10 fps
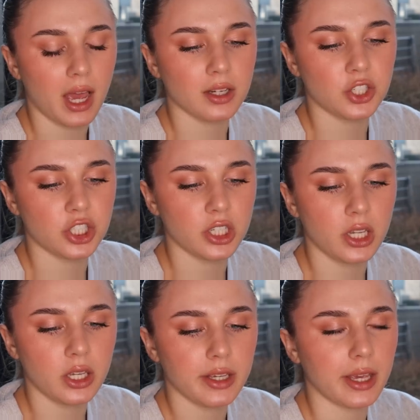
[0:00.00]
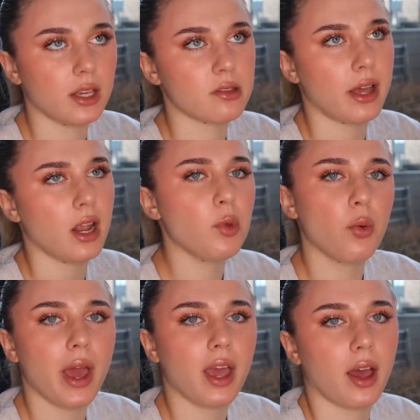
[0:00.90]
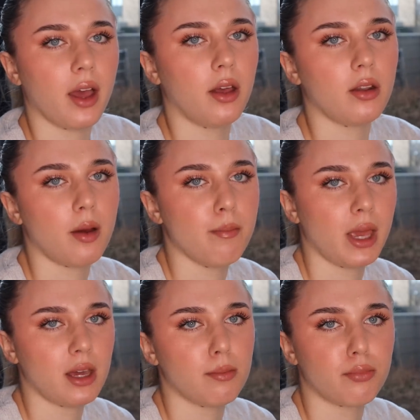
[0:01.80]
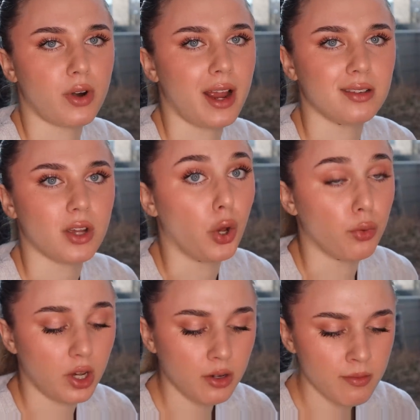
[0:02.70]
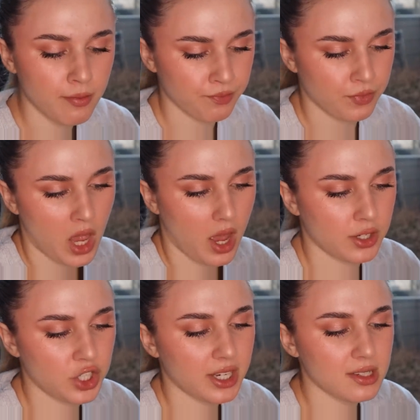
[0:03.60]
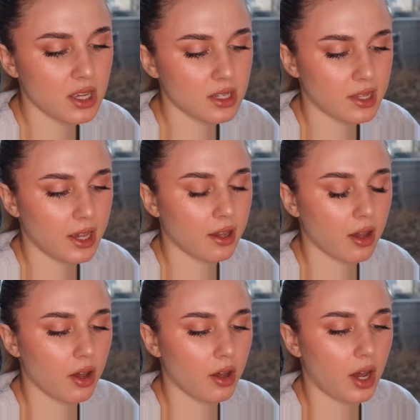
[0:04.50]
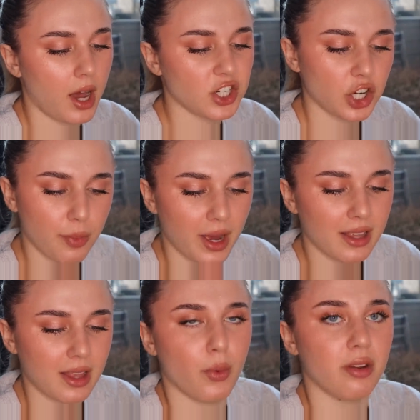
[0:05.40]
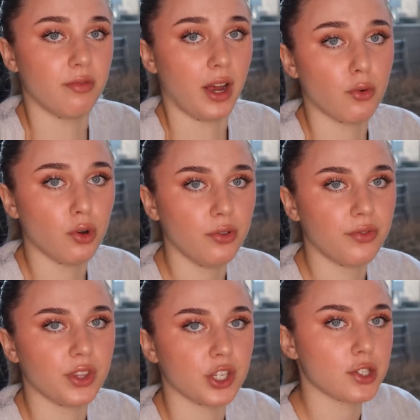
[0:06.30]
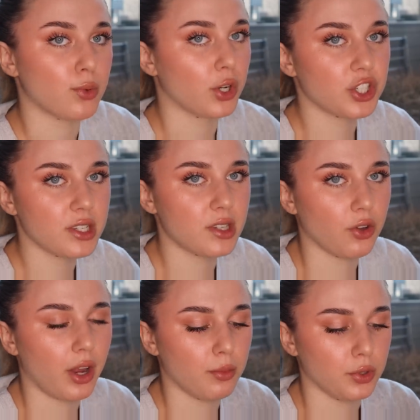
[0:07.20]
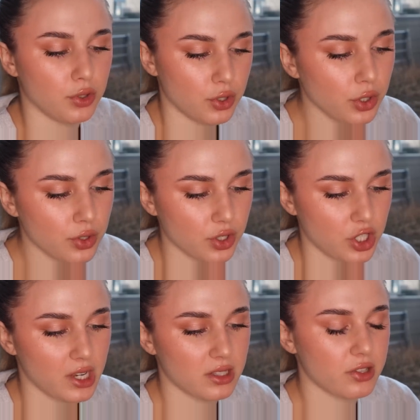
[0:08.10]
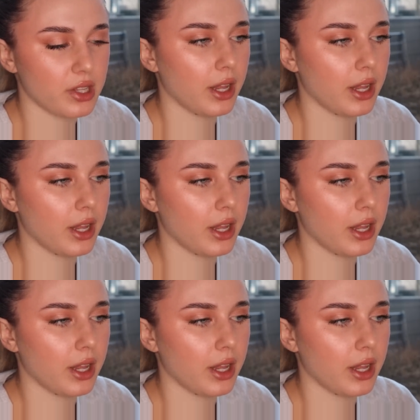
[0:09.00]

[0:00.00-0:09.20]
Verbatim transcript: And she is an MUA and a makeup brand owner. And she has this like eyeshadow palette that went viral for the swatches that you're able to do. So she has this